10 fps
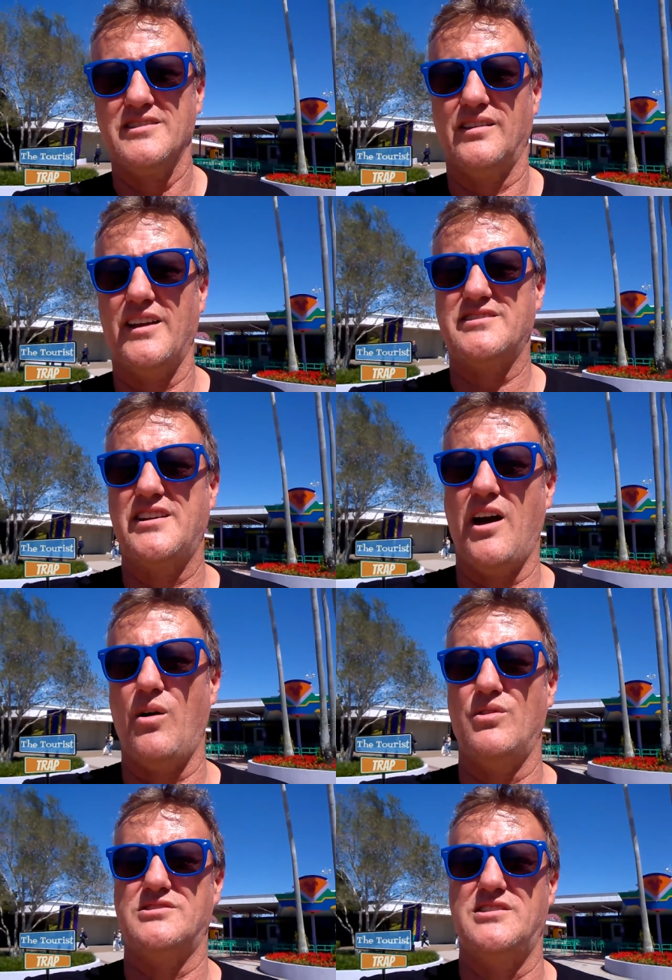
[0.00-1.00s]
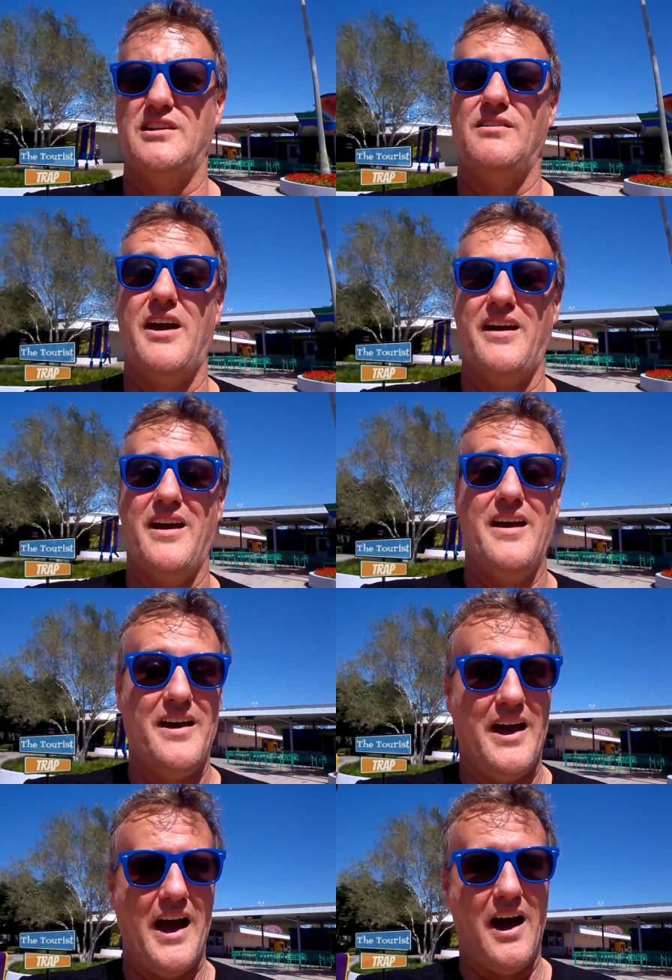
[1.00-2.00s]
So let's go and see
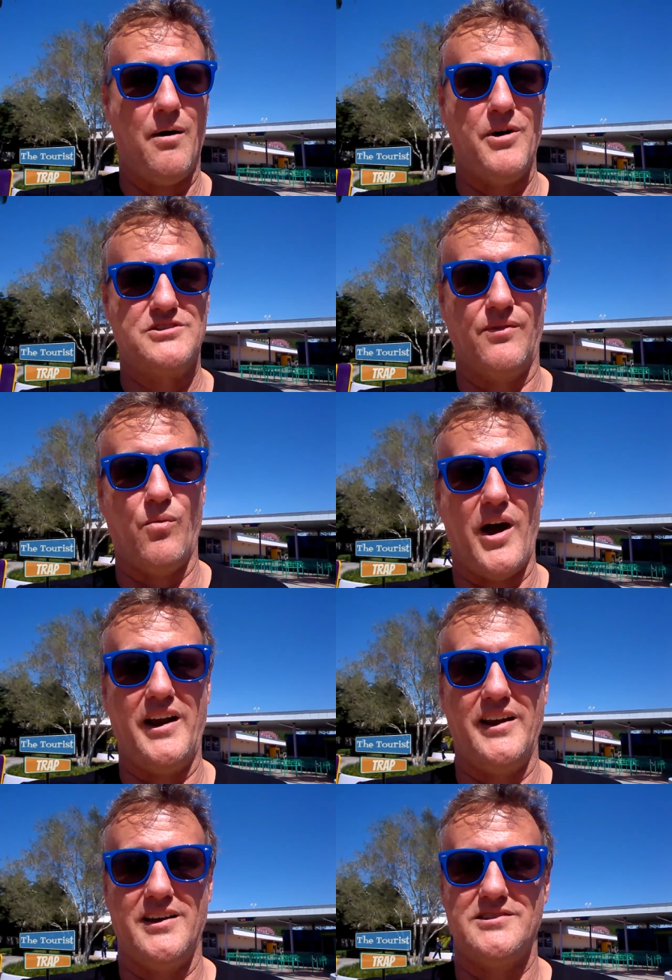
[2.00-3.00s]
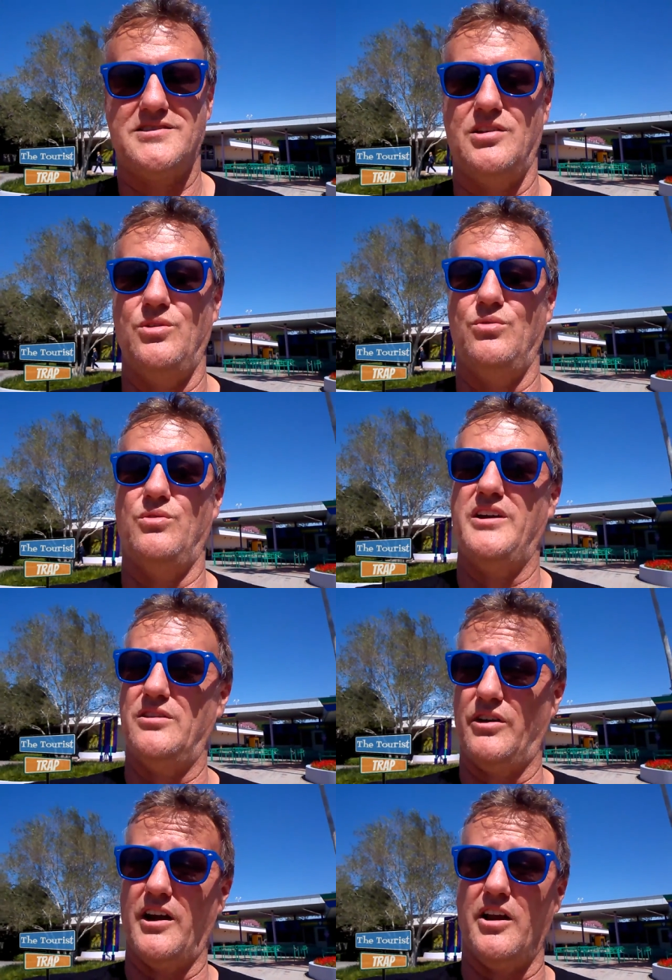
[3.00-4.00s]
how much of a wait it is to
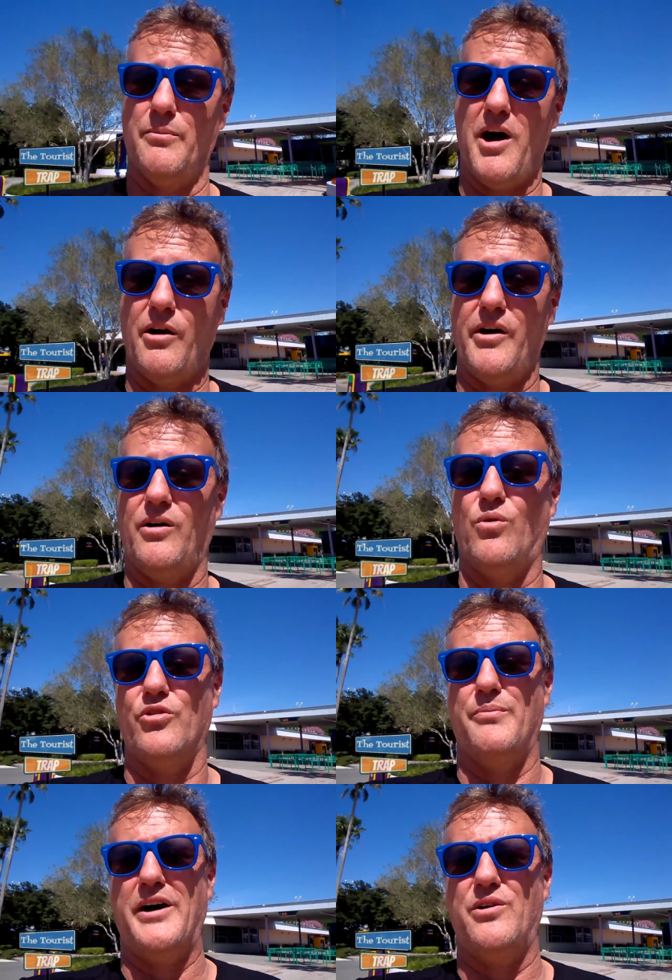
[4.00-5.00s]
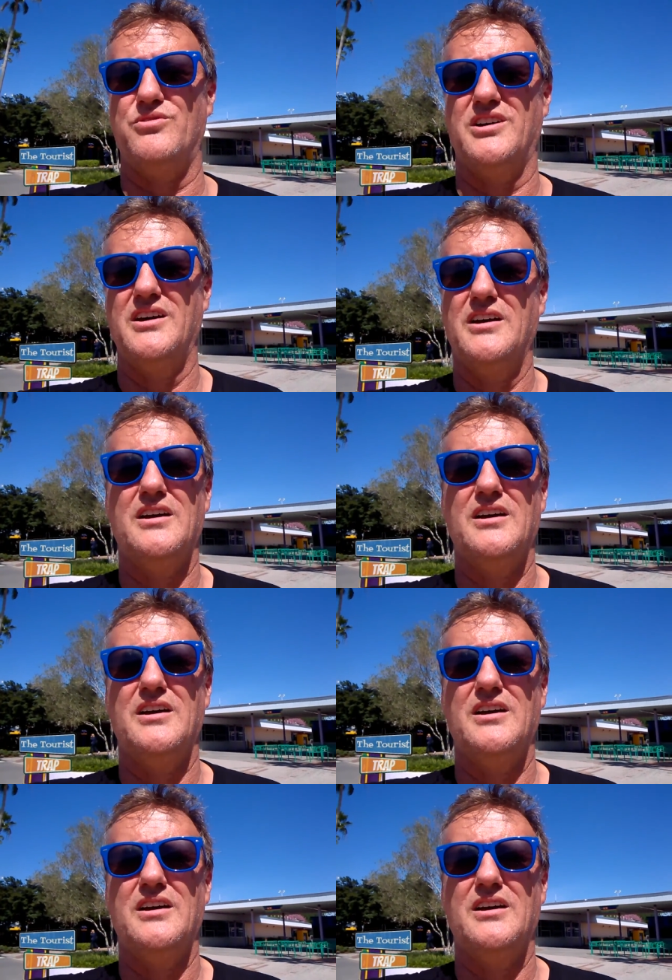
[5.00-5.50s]
either get on the monorail or the boat